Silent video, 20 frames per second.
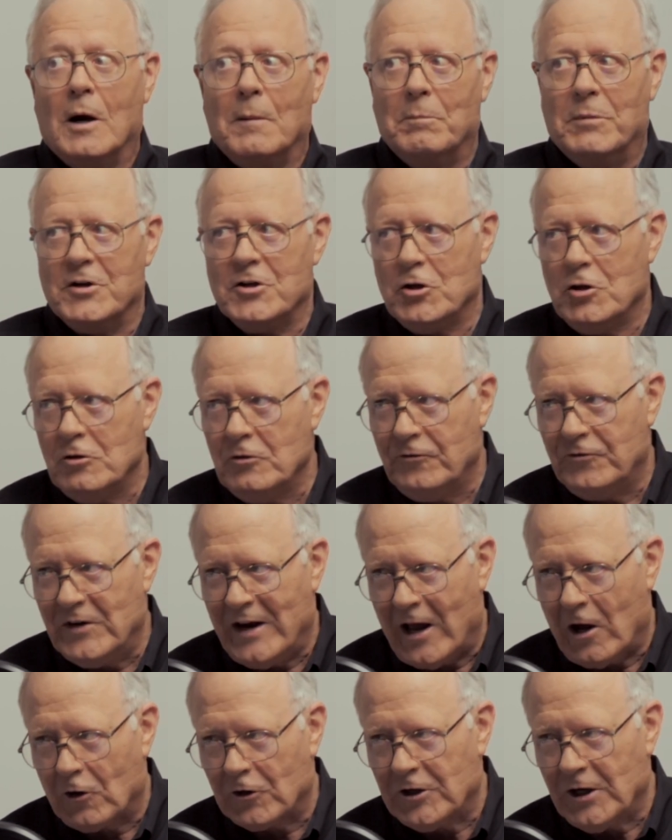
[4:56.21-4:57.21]
but you've
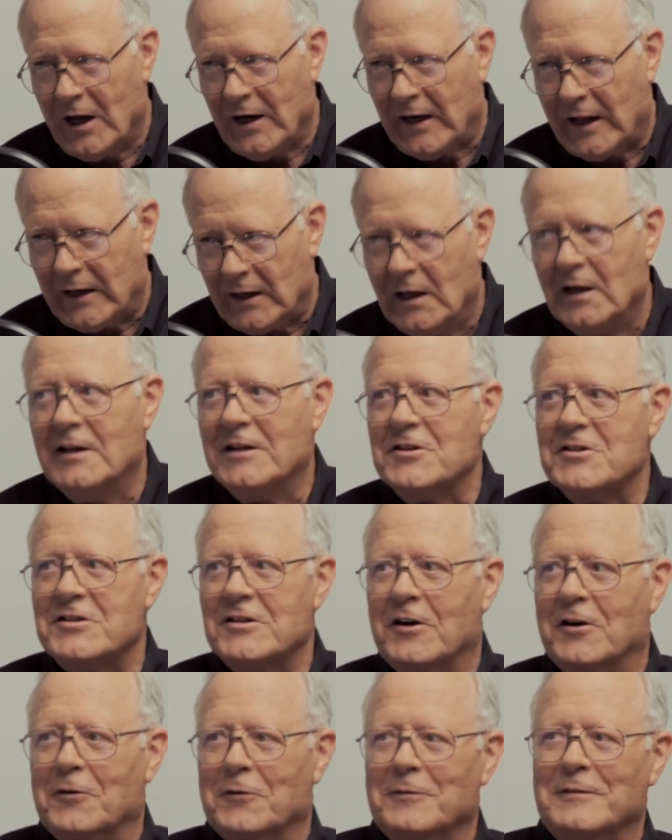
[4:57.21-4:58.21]
now done it.
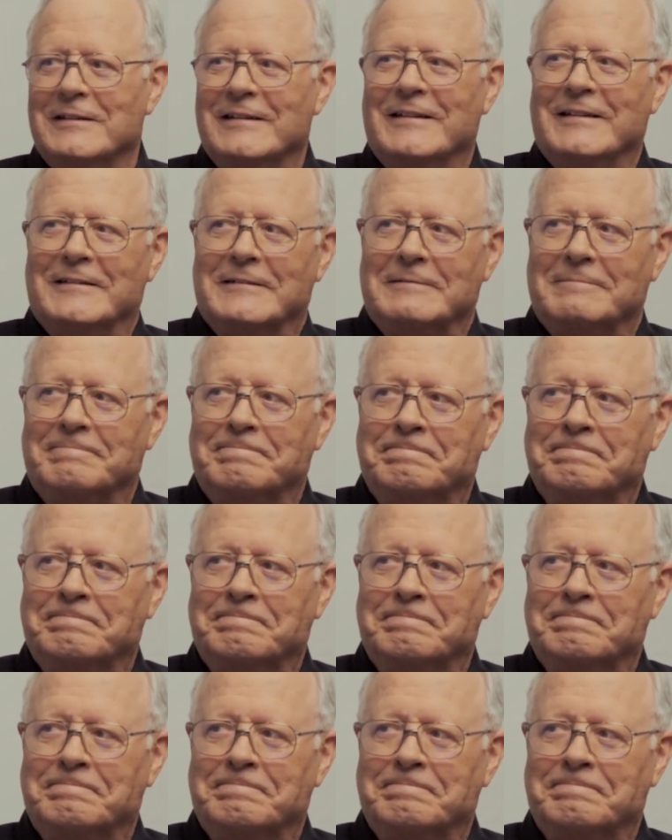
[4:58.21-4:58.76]
So, you know.